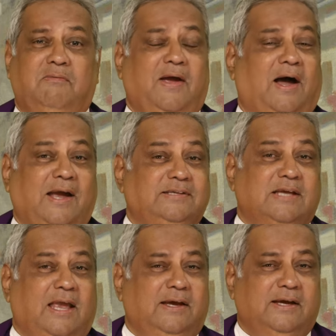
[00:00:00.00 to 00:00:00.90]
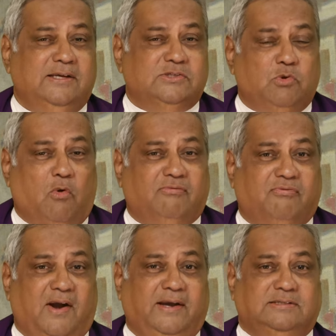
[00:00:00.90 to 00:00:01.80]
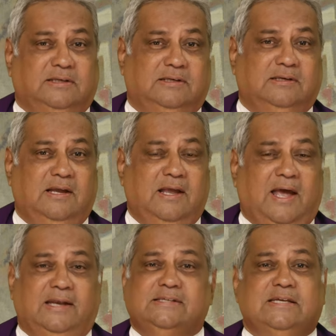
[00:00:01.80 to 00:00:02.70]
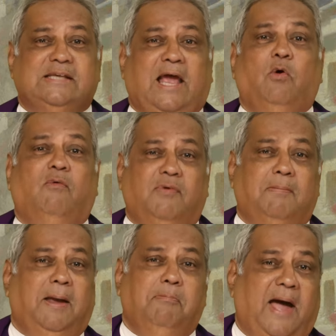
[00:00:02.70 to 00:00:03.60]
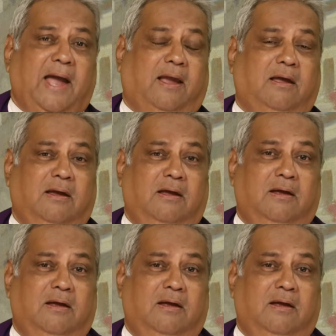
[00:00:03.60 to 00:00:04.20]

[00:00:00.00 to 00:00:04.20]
where Isaiah is not frightened and he says, I offer my back